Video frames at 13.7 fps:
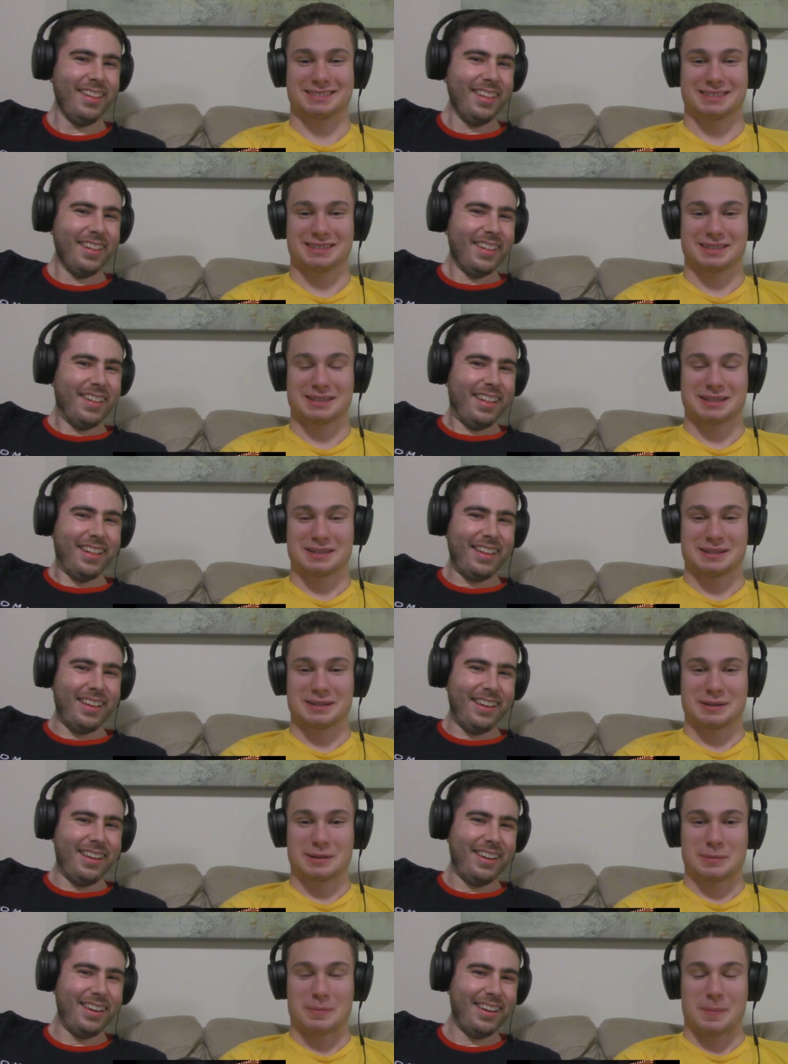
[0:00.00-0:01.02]

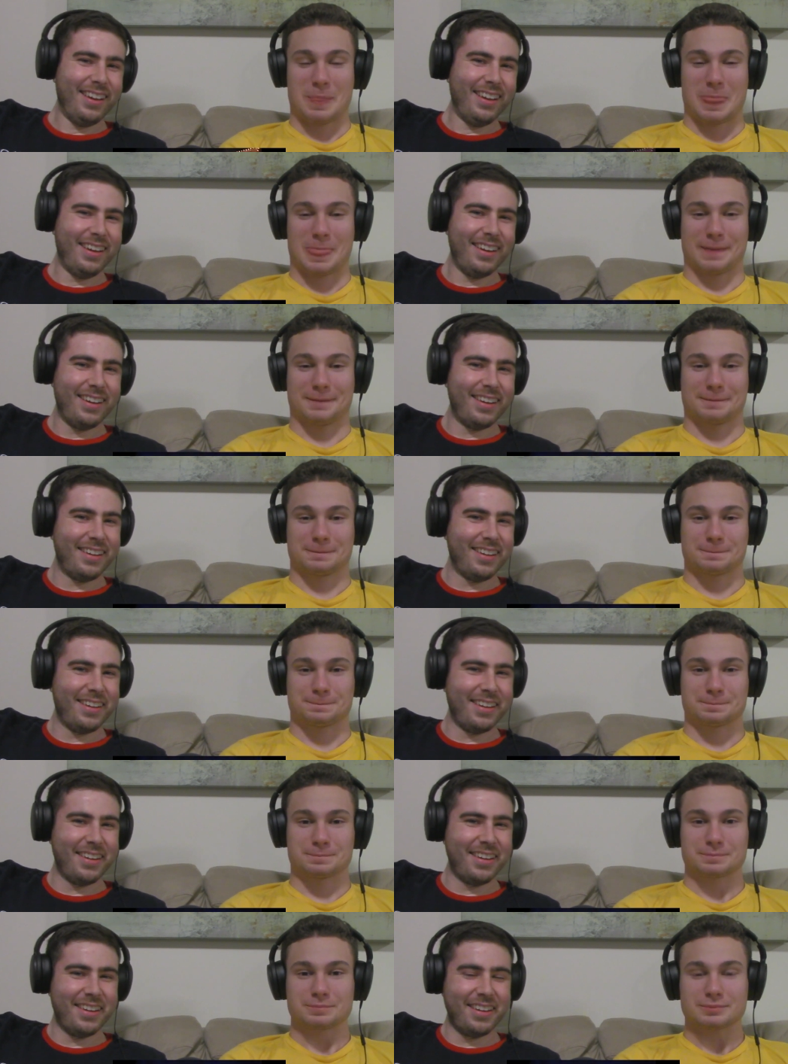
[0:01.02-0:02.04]

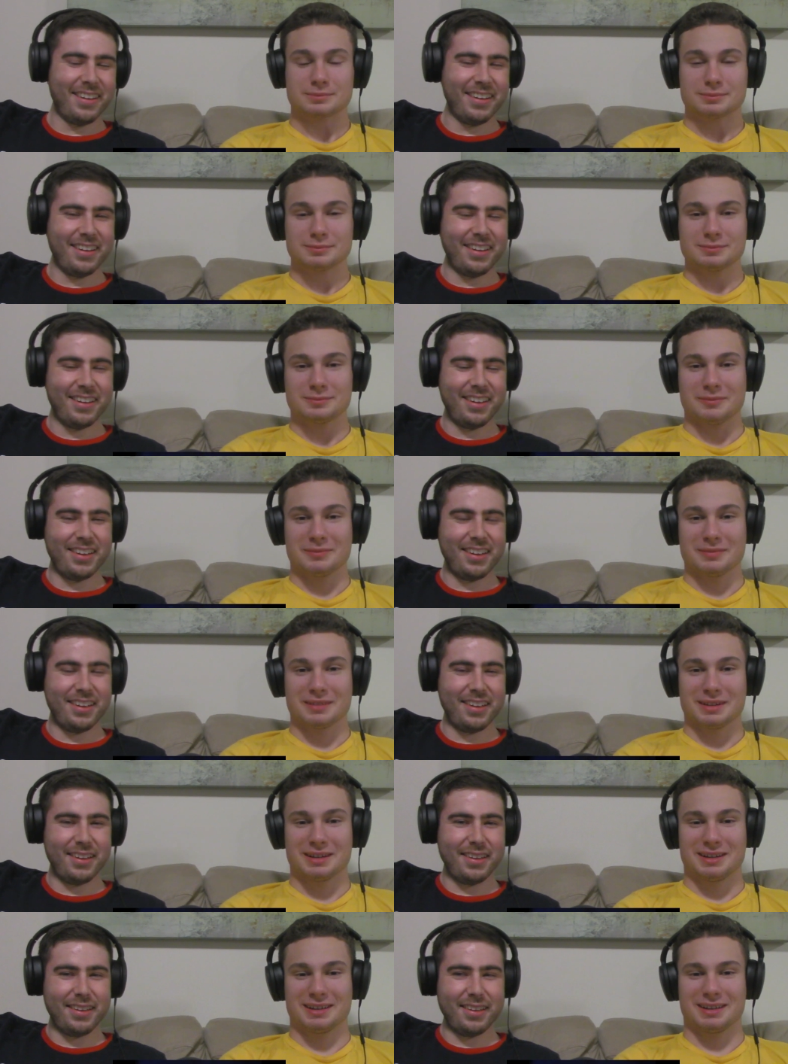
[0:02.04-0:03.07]

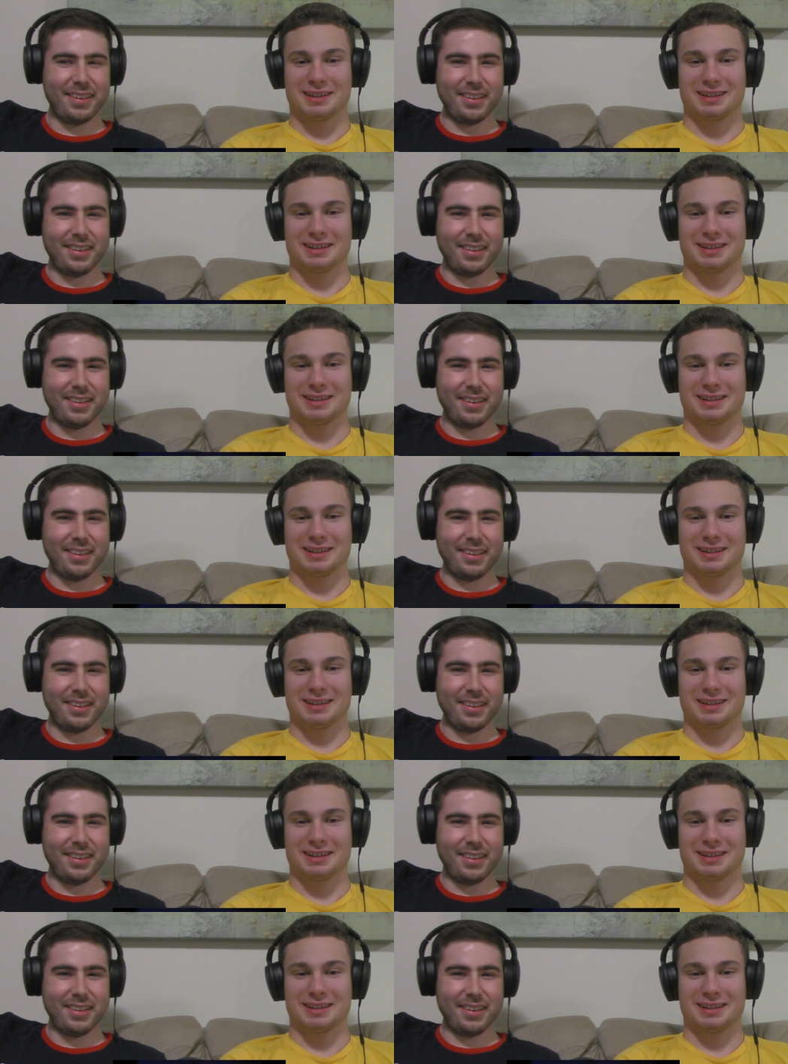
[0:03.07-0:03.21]
(no one is talking)